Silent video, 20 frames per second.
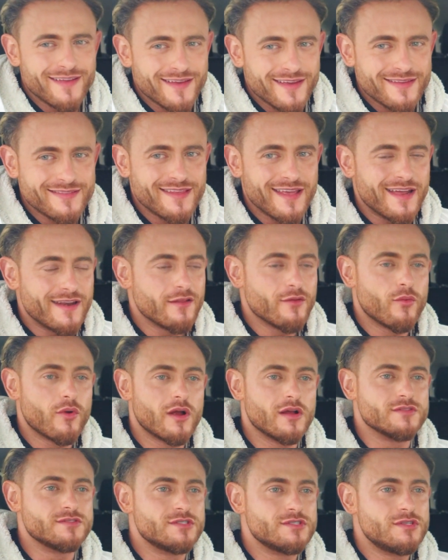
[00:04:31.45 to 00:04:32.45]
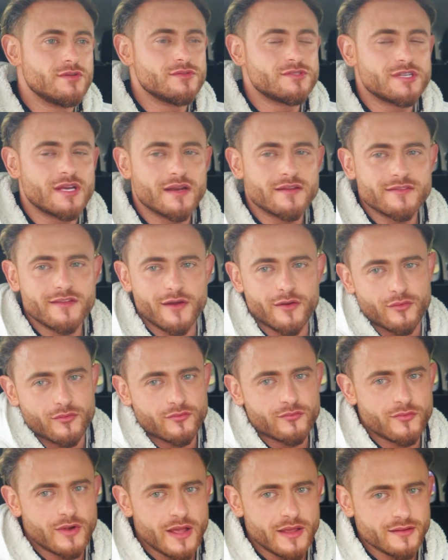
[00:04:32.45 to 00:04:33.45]
Ain't the end of the world. You do what you got to do,
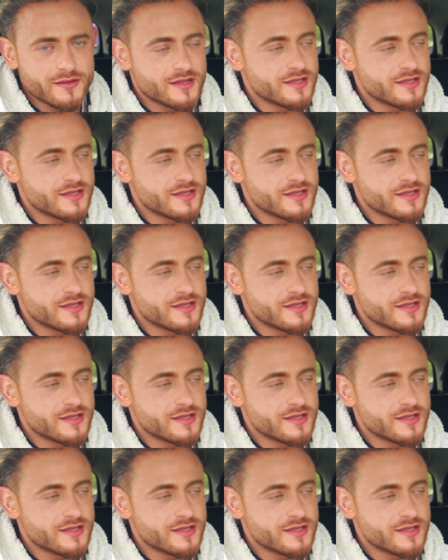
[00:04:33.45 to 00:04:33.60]
right?